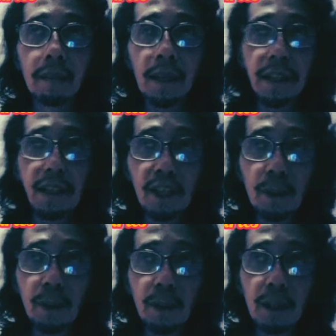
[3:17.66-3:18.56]
basically, she
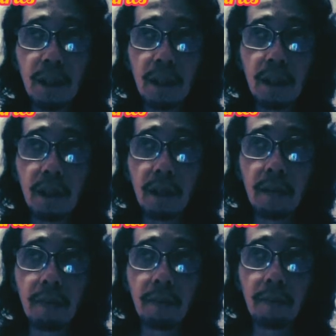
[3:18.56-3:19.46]
was,
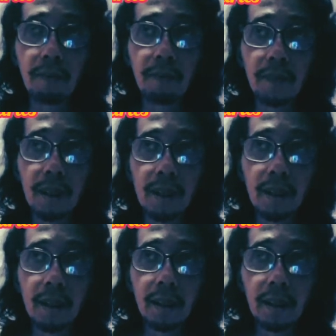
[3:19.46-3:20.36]
um,
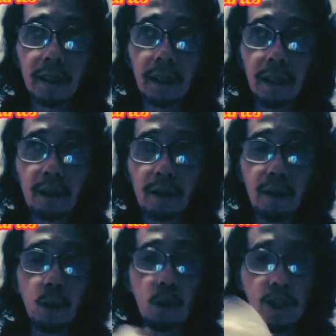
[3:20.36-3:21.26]
telling her
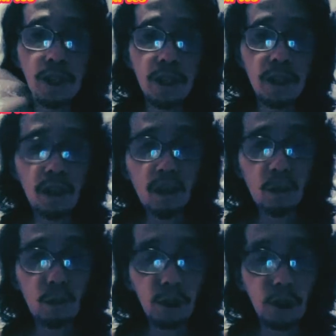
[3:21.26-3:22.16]
viewers
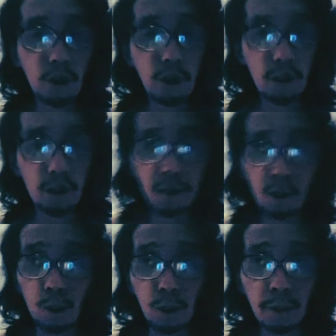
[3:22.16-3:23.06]
what her
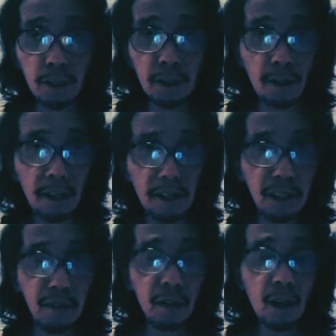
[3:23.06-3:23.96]
social media
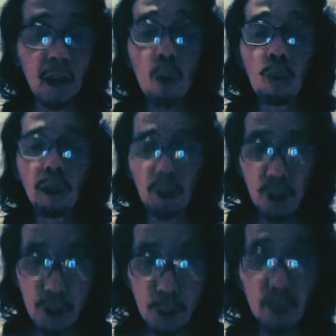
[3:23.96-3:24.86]
strategy what her
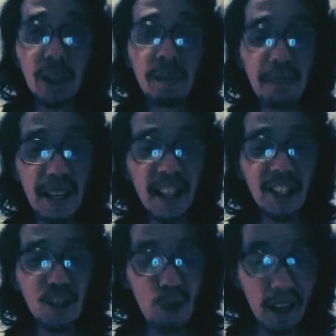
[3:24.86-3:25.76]
social
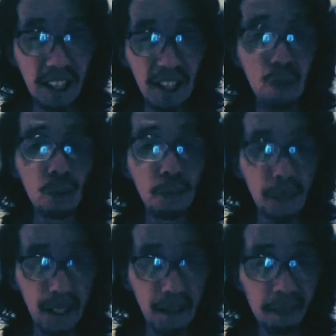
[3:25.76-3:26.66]
media strategy will
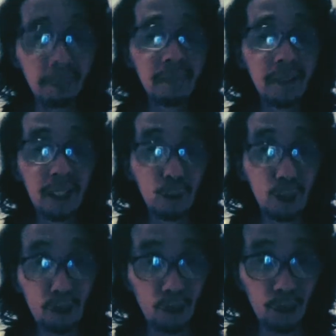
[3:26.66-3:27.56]
be in
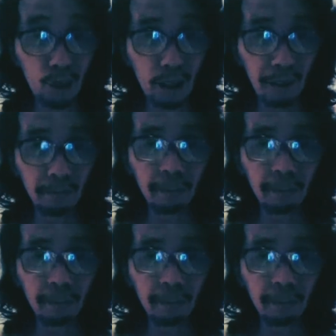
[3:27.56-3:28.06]
2021